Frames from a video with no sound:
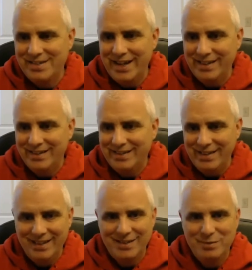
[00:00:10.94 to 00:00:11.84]
six
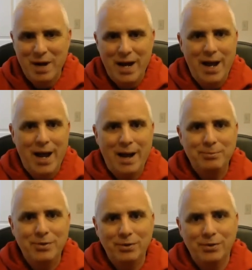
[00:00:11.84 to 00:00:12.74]
is my
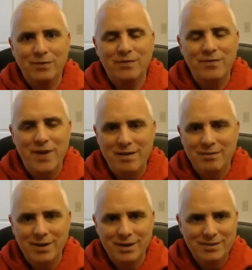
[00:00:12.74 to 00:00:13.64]
absolute
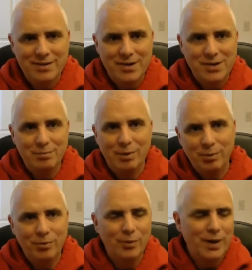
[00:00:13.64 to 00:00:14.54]
favorite session. But
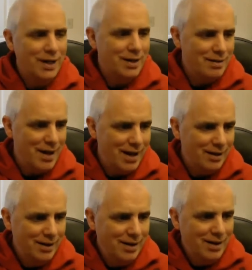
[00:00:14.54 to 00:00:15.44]
before we get into
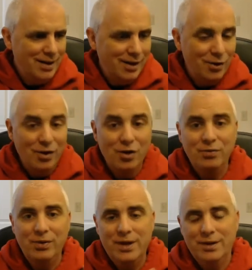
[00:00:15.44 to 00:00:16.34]
that, uh, ho
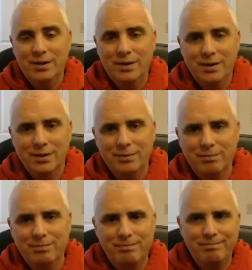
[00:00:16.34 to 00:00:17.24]
hopefully, your, your
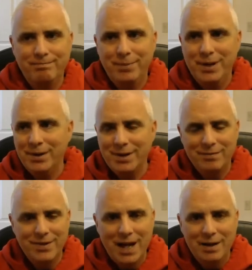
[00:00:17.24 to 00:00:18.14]
period
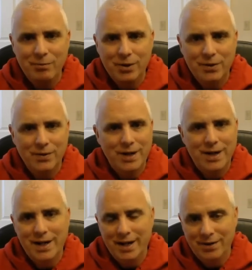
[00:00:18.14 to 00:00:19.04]
of time where you were
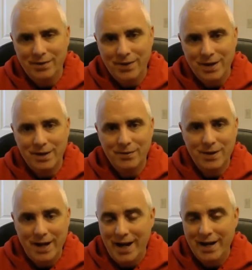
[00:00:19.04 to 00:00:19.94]
eating healthy, you
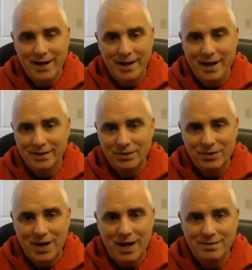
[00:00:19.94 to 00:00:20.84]
were dieting,
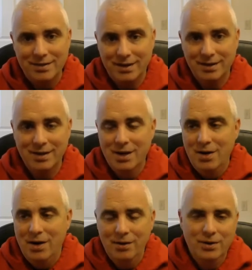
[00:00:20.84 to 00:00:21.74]
exercising,
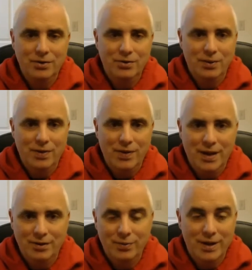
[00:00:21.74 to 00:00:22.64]
all those sort of
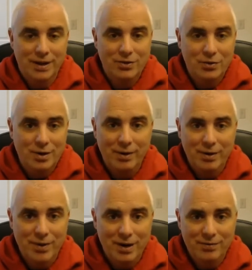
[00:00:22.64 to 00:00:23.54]
things went
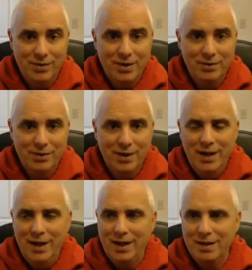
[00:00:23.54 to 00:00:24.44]
extremely well for you,
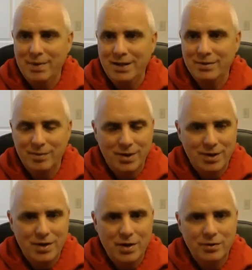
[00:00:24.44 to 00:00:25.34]
and you made some
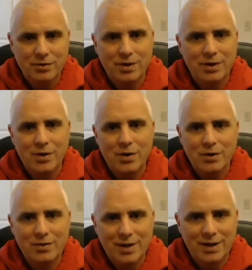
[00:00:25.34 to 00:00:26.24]
good notes and are
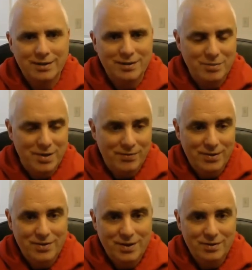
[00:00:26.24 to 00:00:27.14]
noticing some
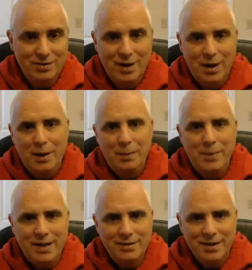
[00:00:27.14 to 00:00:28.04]
differences
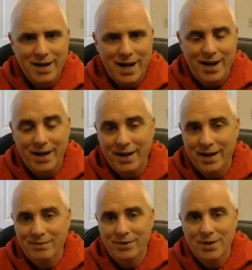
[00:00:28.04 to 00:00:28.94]
based on that
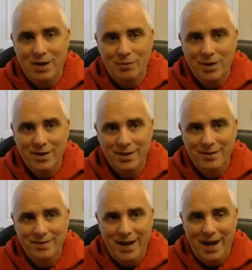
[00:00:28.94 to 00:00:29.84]
again if you're not
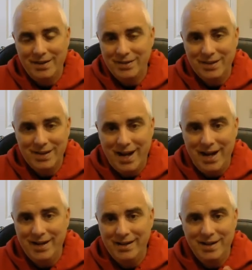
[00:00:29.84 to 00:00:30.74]
one that has a good
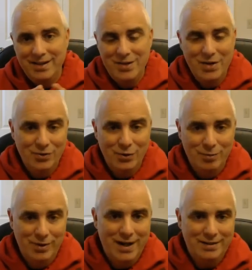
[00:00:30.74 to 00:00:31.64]
diet and you don't
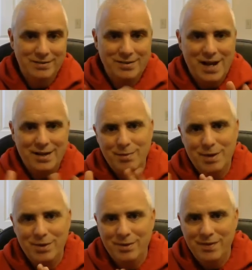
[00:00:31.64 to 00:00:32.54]
normally exercise
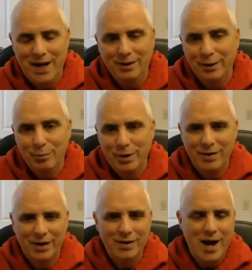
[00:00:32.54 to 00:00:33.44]
maybe you've had a little bit
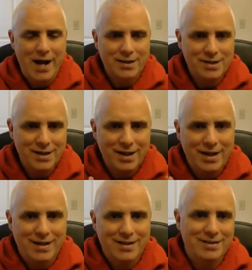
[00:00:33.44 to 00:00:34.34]
of a crash
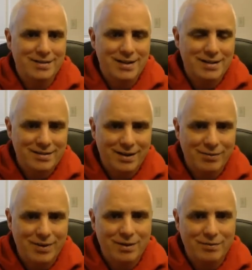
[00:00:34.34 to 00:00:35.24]
and you just need to stick
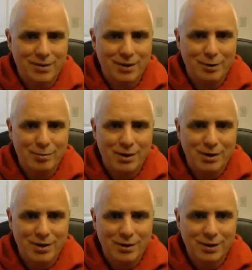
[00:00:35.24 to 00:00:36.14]
with it for a little bit
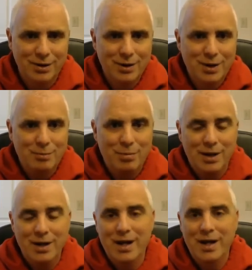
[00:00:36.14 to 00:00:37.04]
longer
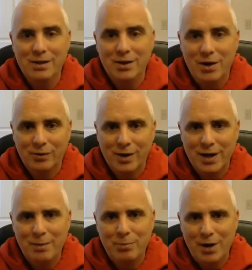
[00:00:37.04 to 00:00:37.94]
but in the long
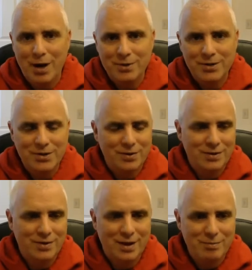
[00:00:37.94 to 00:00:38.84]
run i promise you
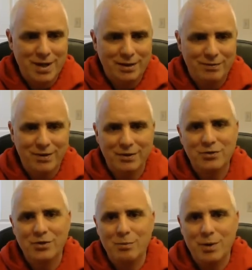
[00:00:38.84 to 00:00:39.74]
it's going to make you feel
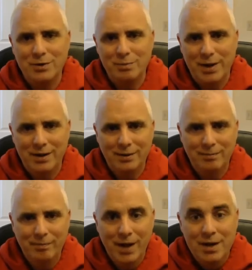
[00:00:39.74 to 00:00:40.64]
so much better
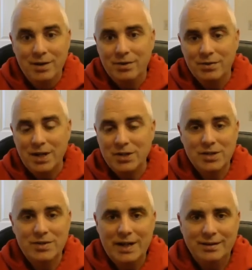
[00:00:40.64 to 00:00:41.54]
so
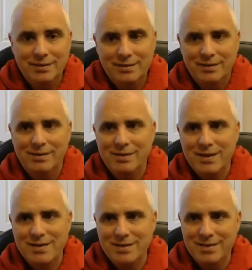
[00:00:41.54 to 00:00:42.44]
session six
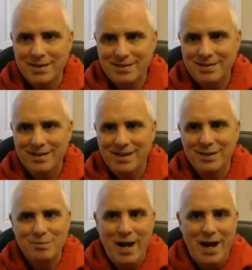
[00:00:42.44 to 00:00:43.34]
th- th- this
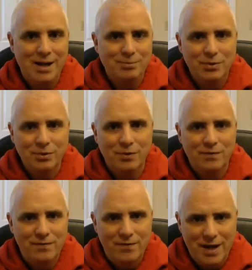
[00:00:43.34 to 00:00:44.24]
is my
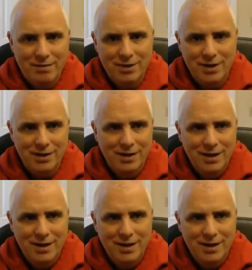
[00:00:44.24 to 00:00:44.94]
absolute favorite